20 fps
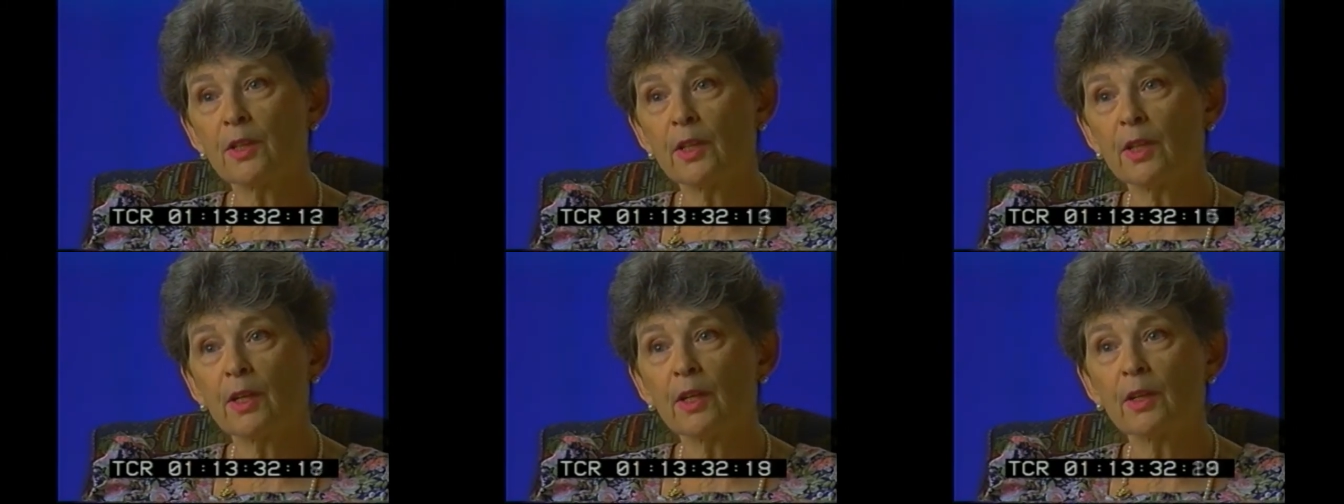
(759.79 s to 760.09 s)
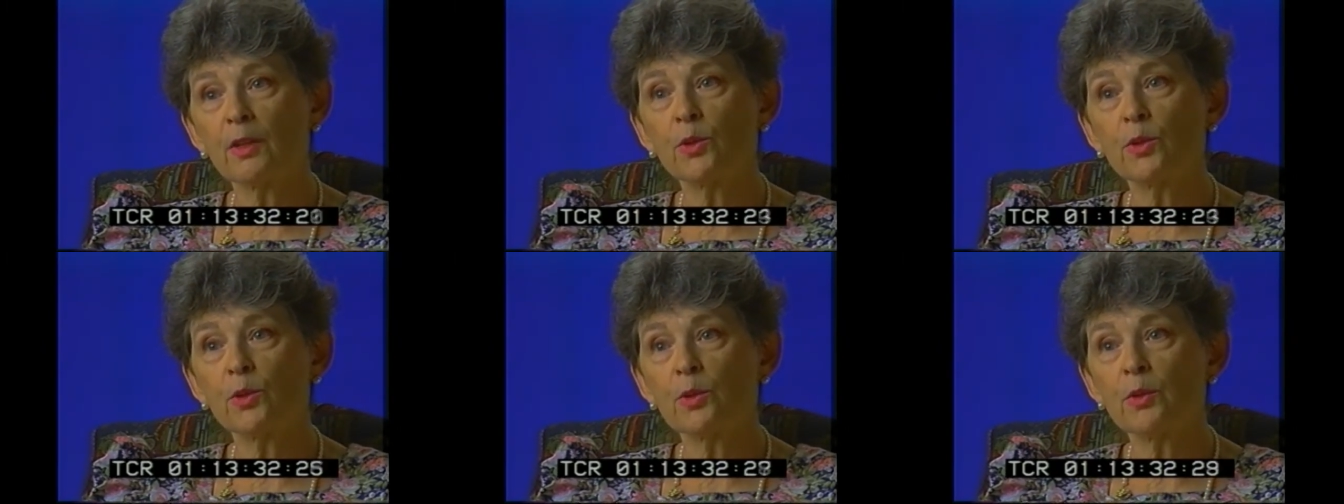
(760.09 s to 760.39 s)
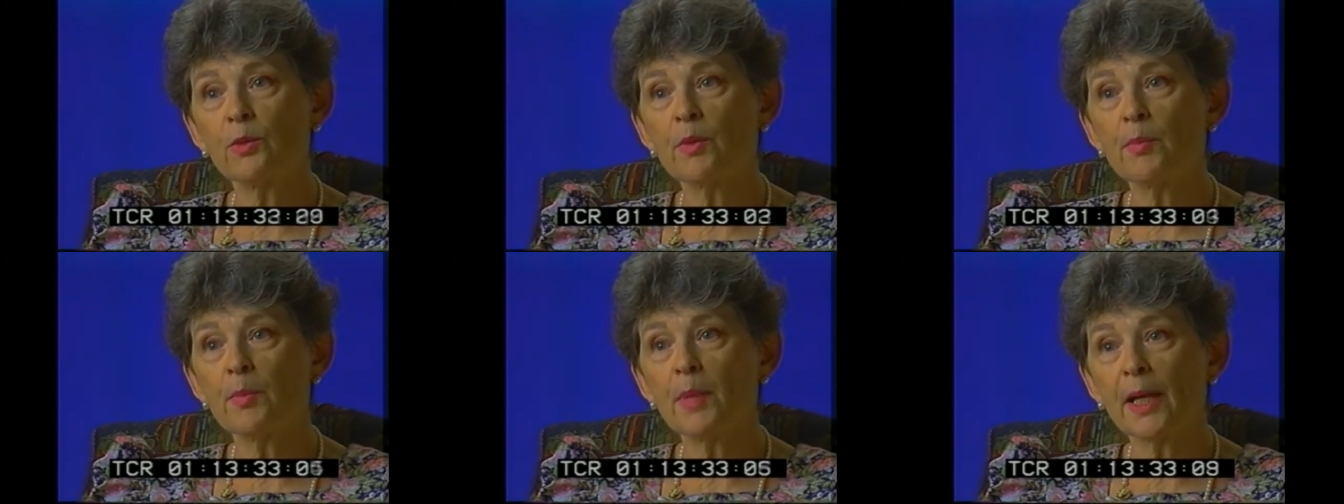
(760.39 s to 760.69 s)
and 2
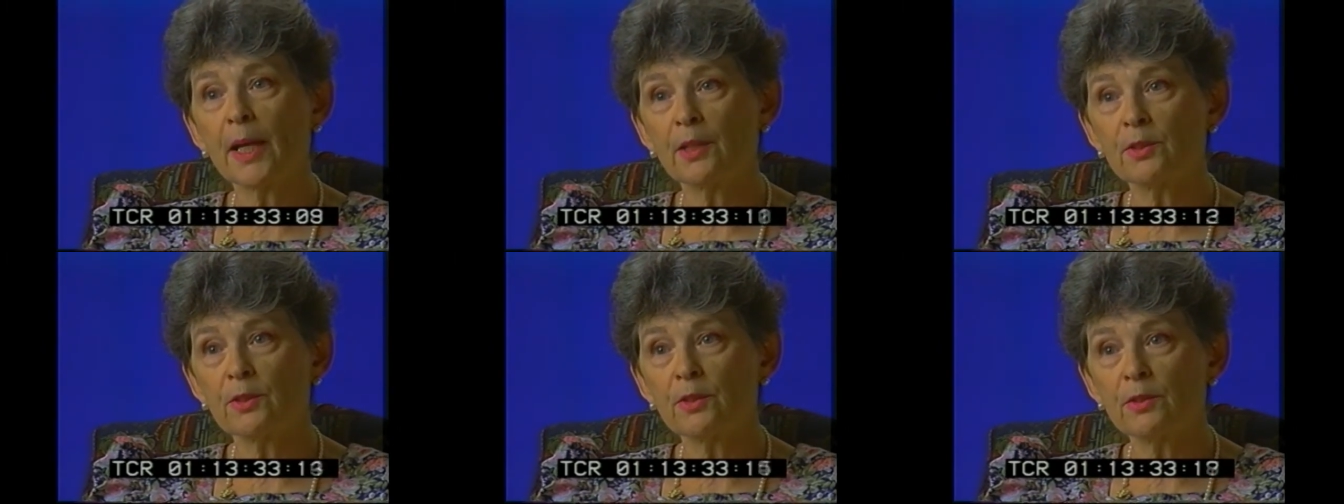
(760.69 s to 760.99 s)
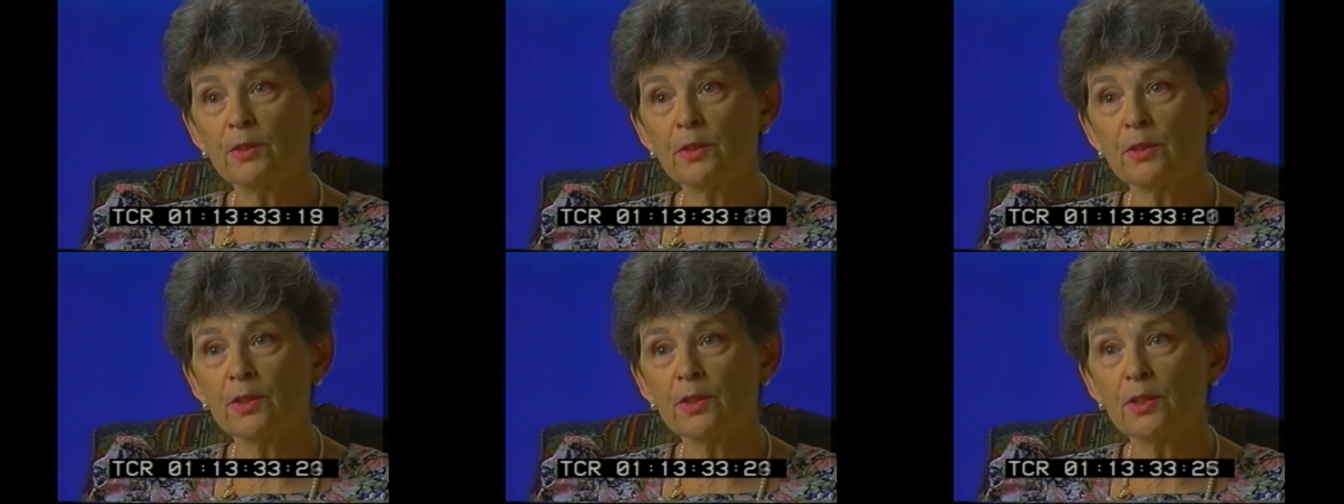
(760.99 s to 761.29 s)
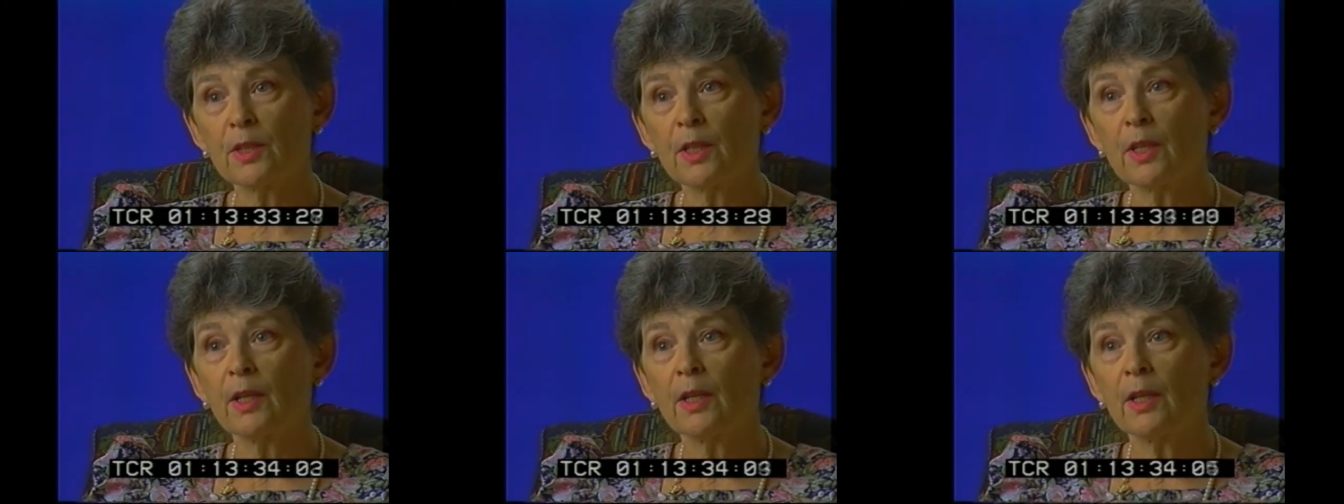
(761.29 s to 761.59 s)
of the black students
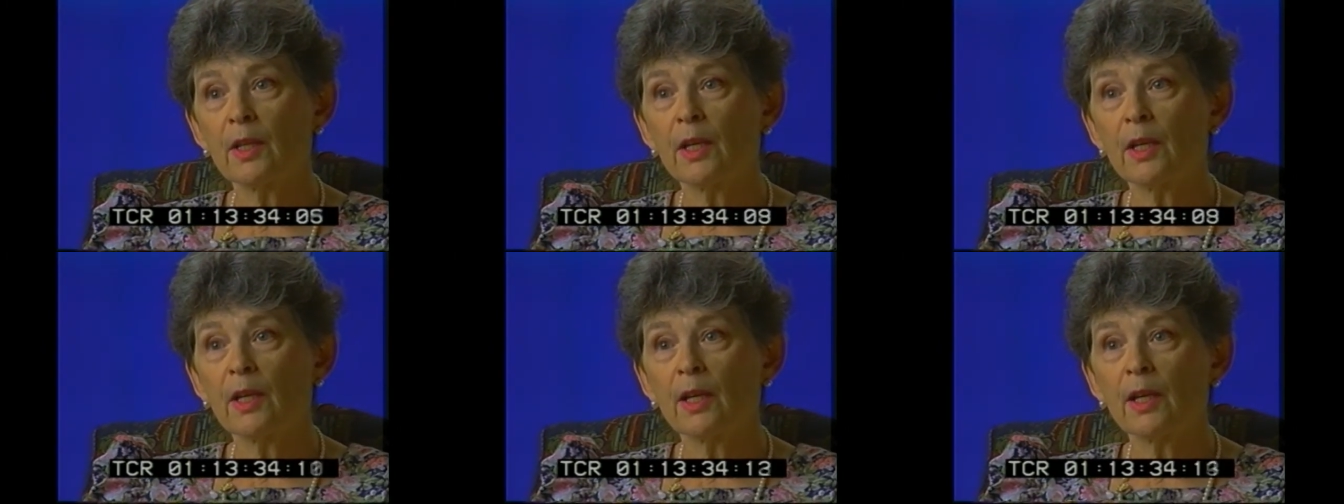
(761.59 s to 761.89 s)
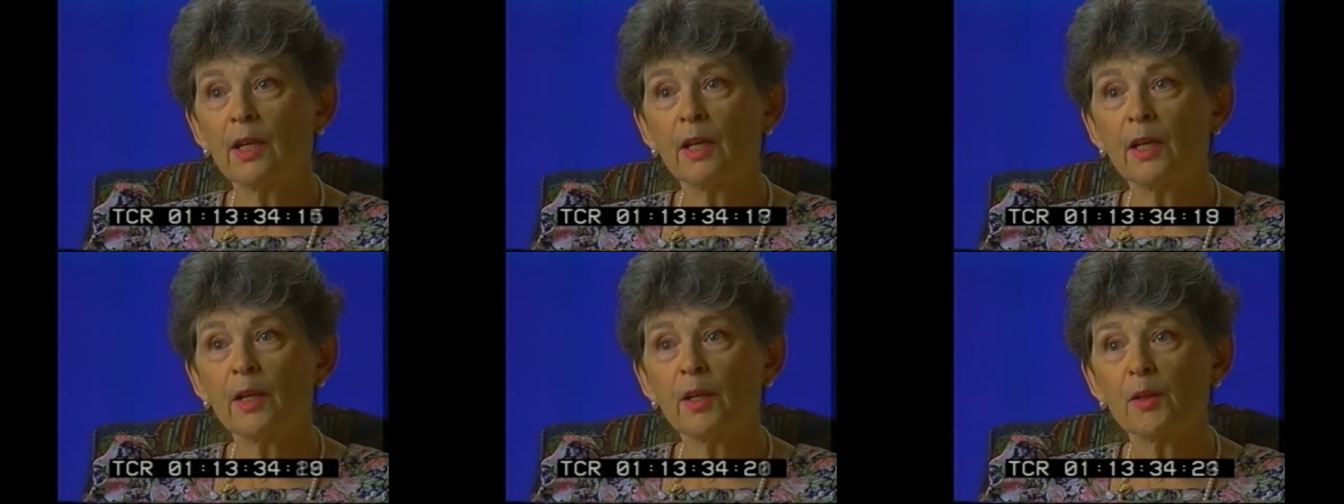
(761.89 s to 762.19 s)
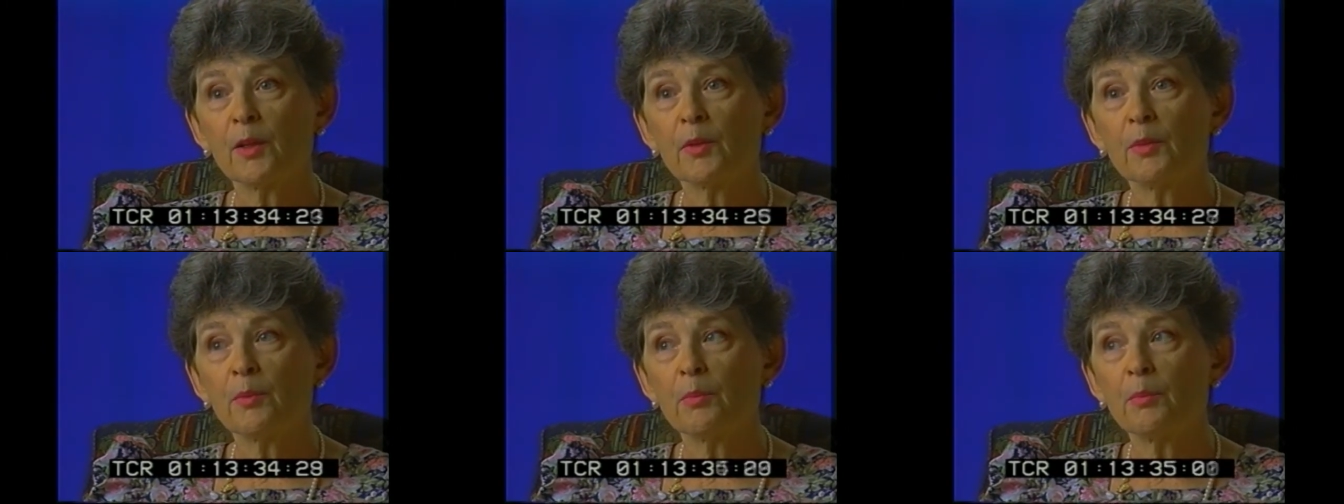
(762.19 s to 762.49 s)
and